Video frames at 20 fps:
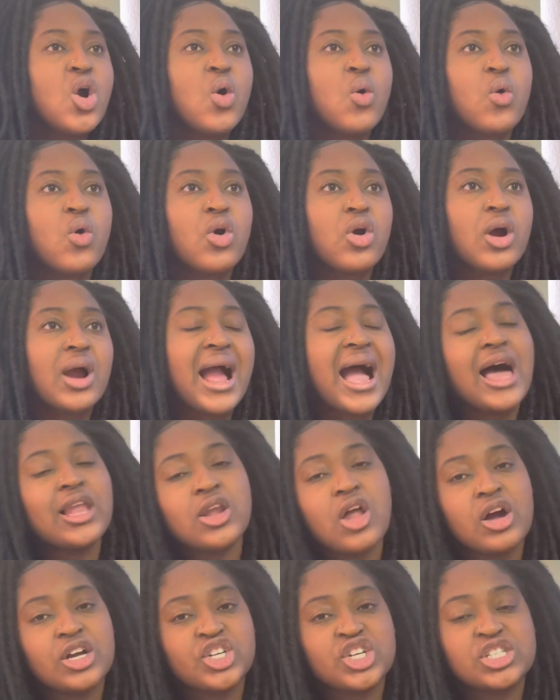or how
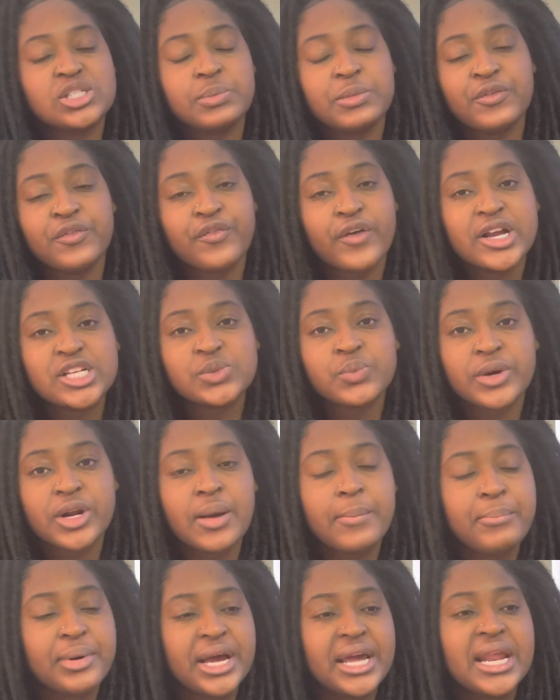long she's been friends with
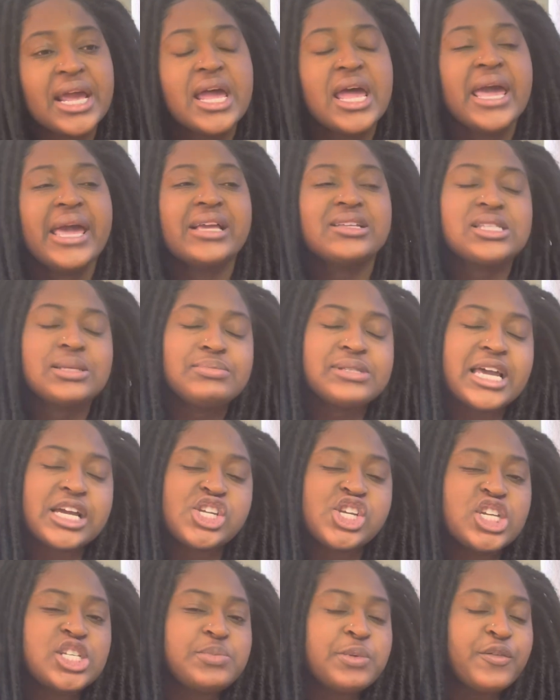him, but it seems like
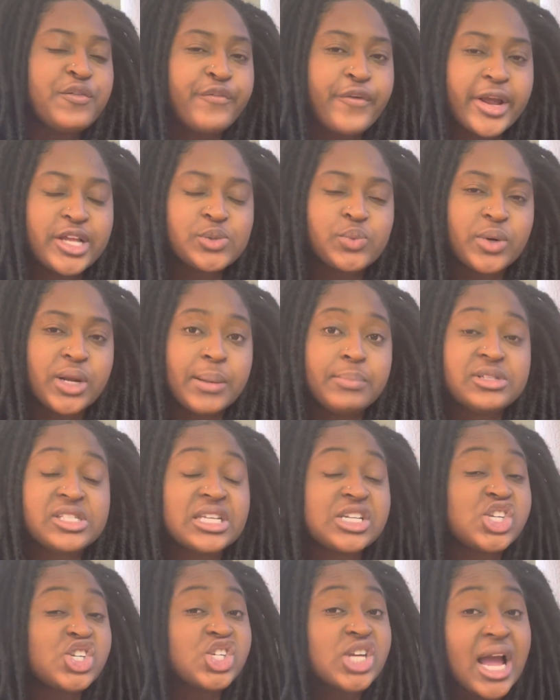she's been friends with him
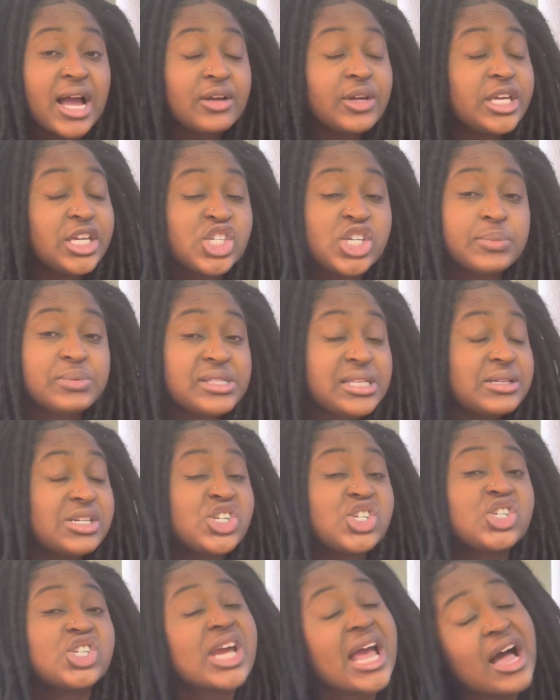since
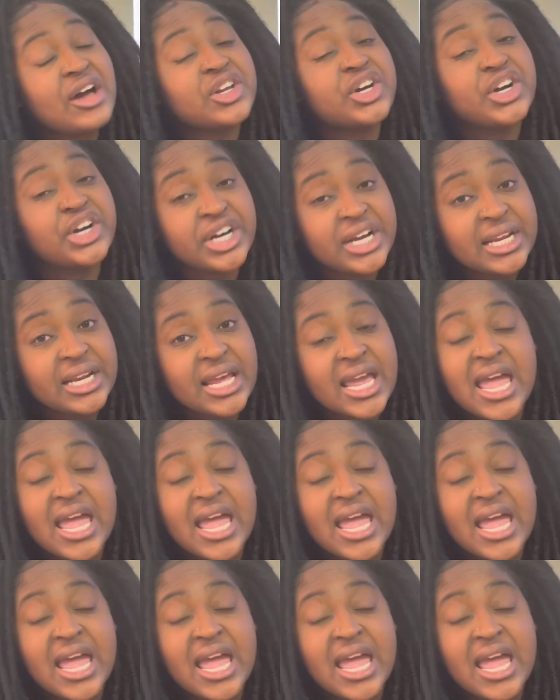childhood.